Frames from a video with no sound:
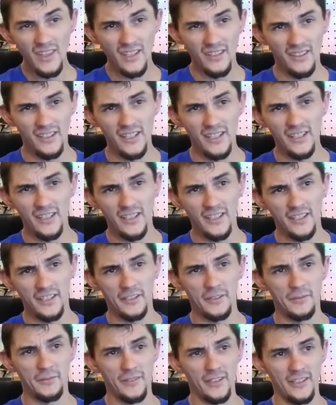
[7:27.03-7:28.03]

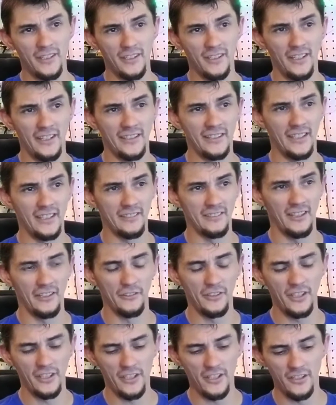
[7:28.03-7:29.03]
I
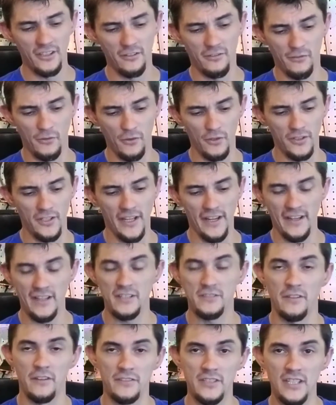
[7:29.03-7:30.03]
really couldn't afford the
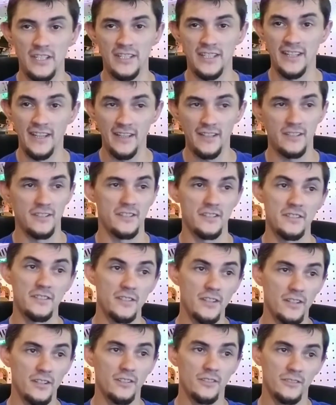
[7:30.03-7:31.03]
AX15 yet,
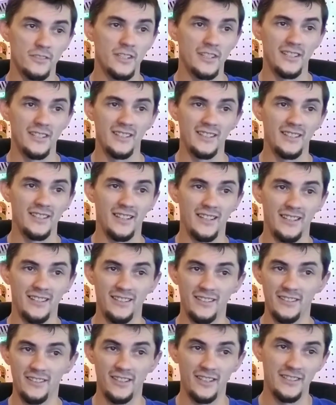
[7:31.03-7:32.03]
so
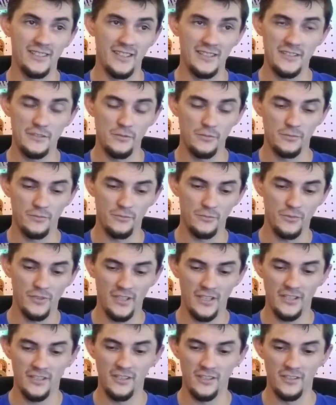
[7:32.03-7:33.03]
I did what I
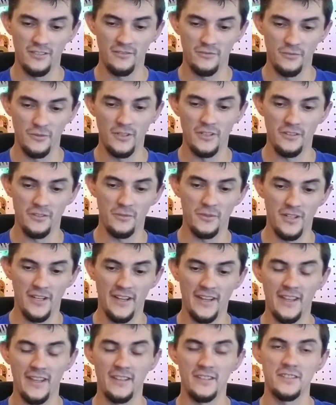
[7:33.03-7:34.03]
could with what I
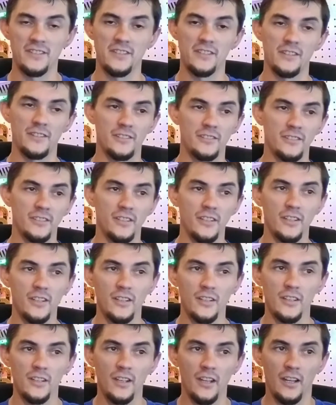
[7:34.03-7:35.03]
had. So
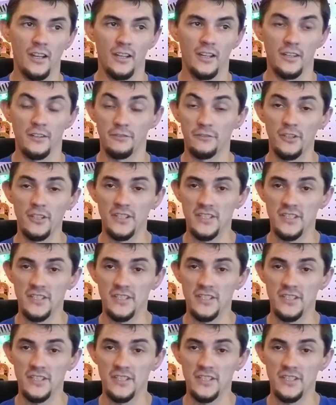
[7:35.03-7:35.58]
the front